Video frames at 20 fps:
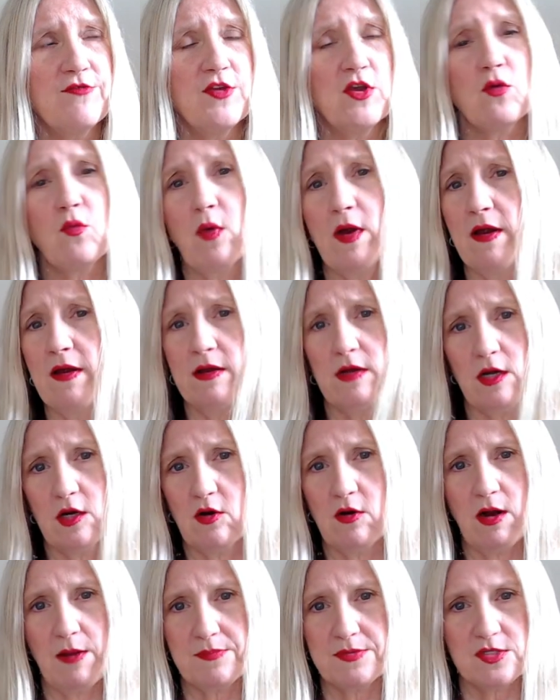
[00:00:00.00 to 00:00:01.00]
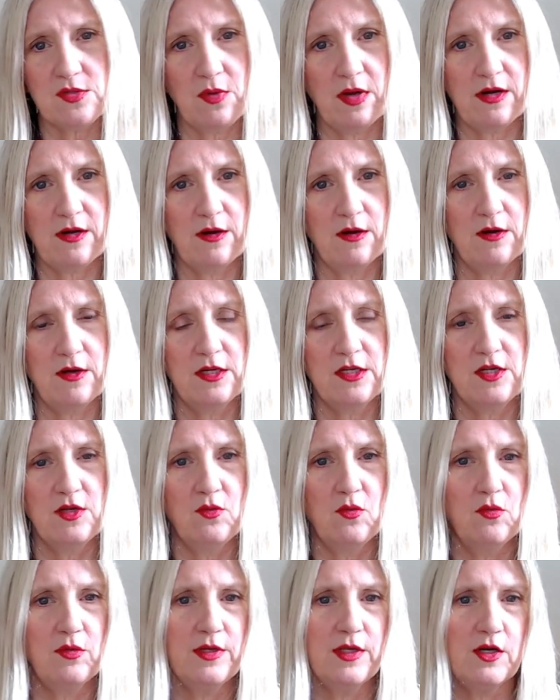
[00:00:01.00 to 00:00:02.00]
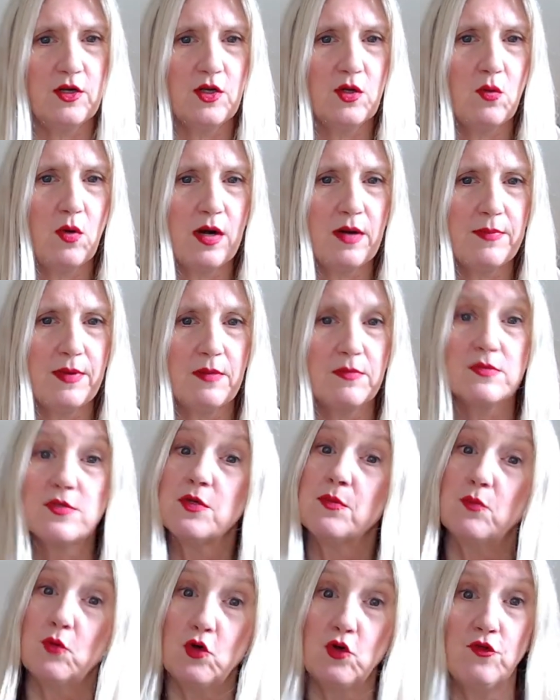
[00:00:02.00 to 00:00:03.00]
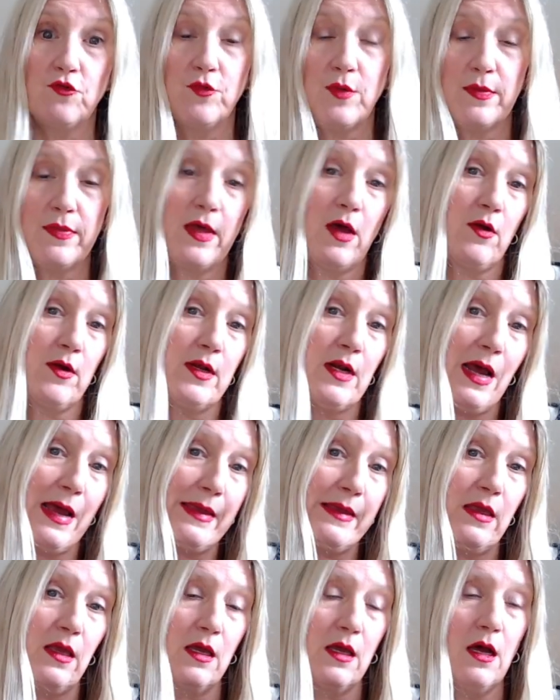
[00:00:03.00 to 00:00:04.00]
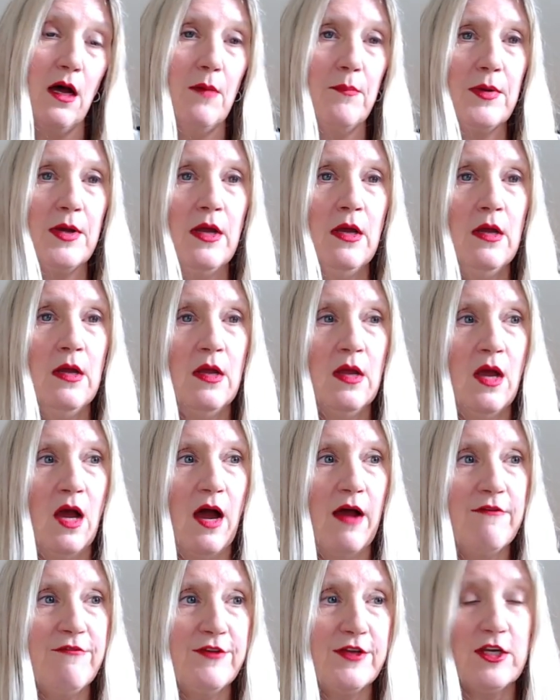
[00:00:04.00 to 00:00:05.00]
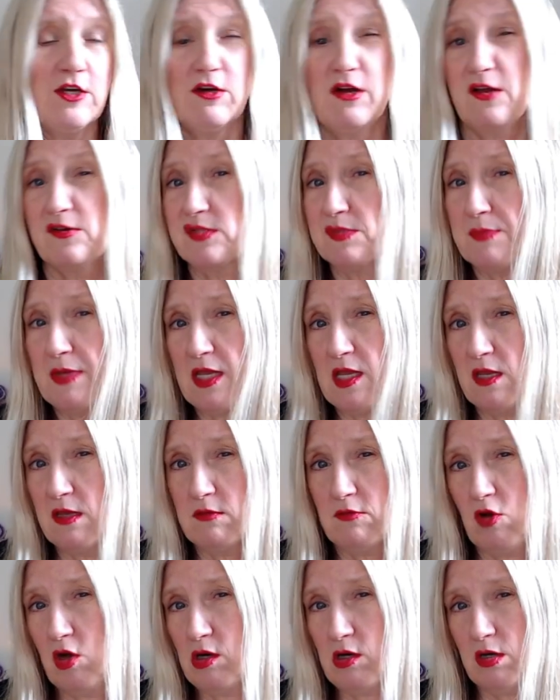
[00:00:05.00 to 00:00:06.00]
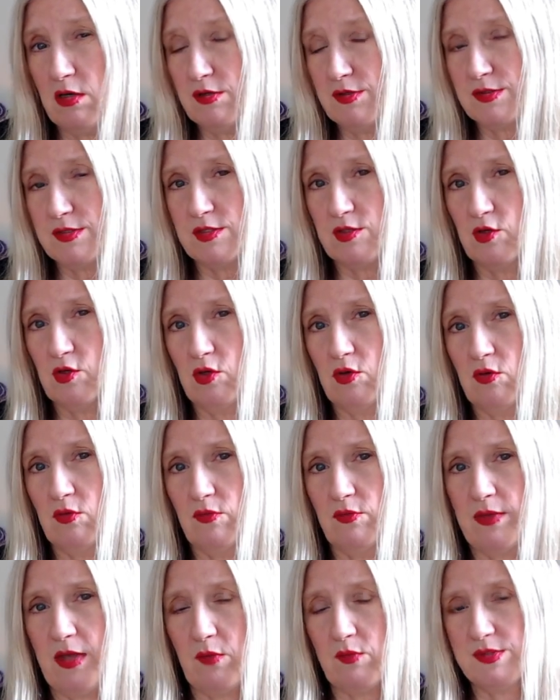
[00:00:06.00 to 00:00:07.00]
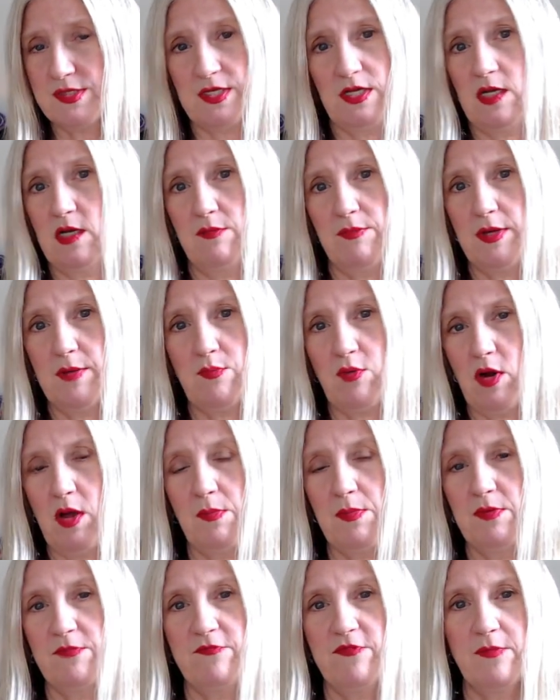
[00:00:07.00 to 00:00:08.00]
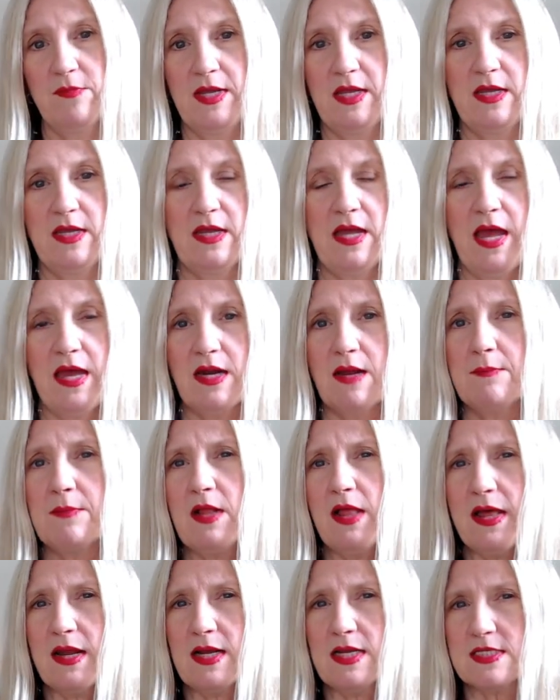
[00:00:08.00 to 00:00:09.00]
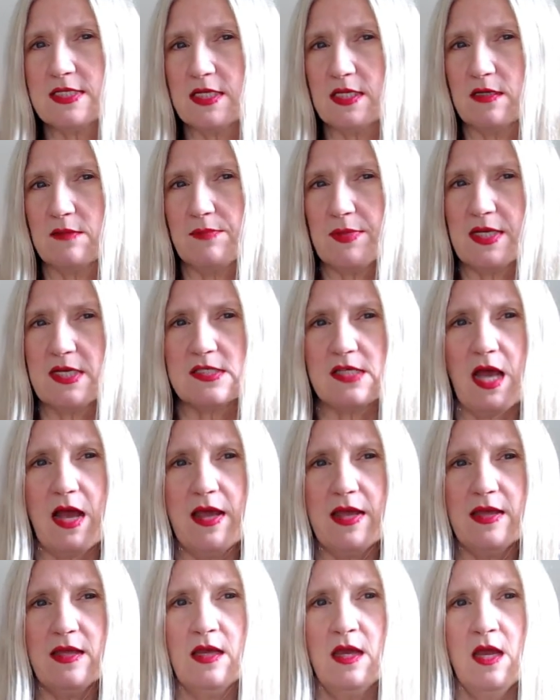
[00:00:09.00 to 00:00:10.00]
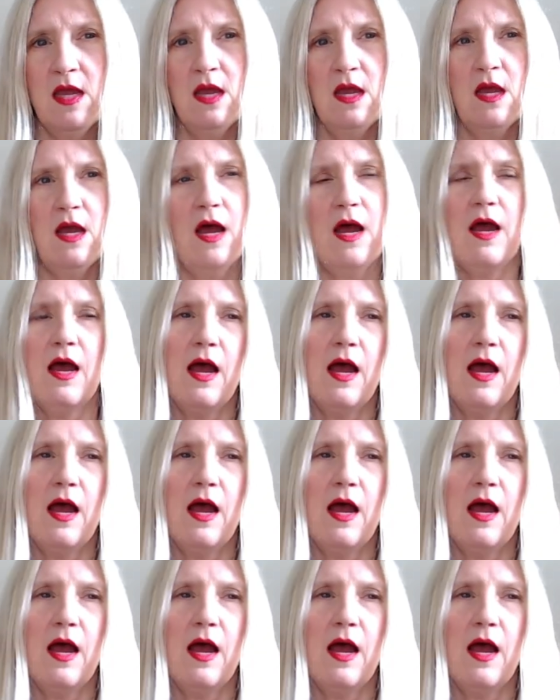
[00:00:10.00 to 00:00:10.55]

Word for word: wearing a crop sweater and you, you know, you want to be able to move without it hiking up. I figured I was making it longer, so that wasn't going to be a problem for me. And I'm glad I didn't, because I, I